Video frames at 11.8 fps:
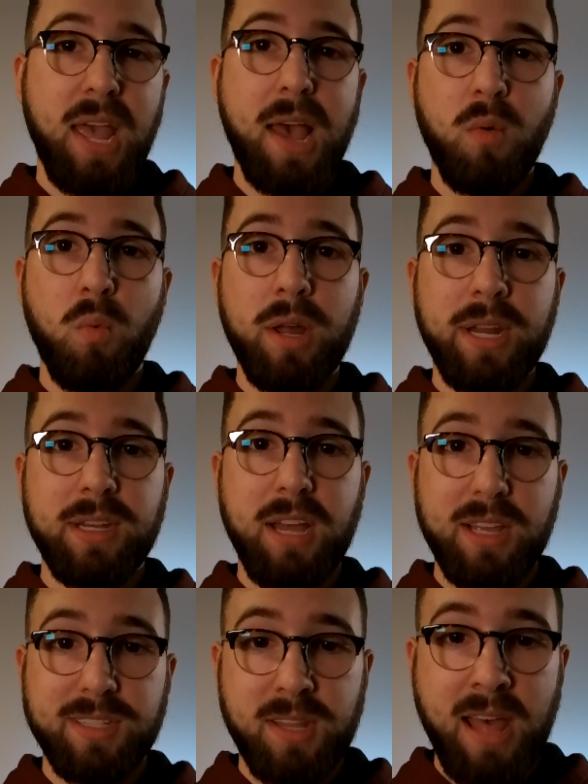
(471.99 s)
at what it
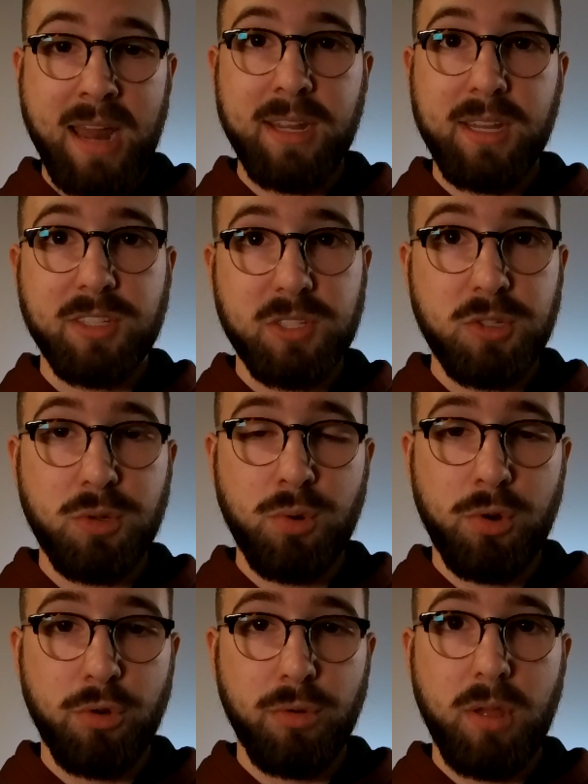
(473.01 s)
does, and that is
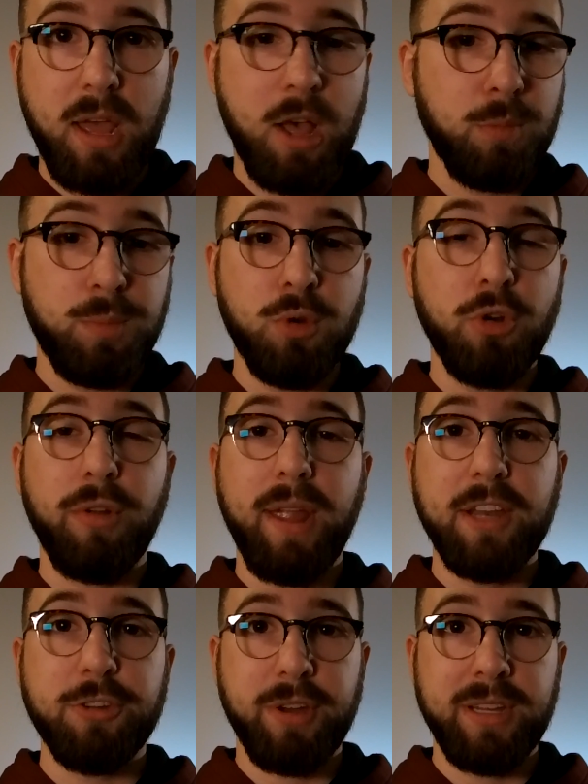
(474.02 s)
to help you
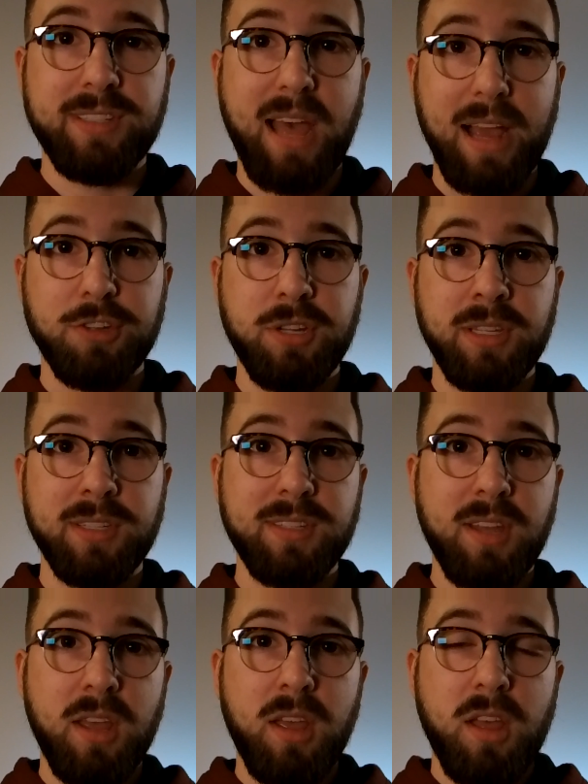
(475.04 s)
create transactions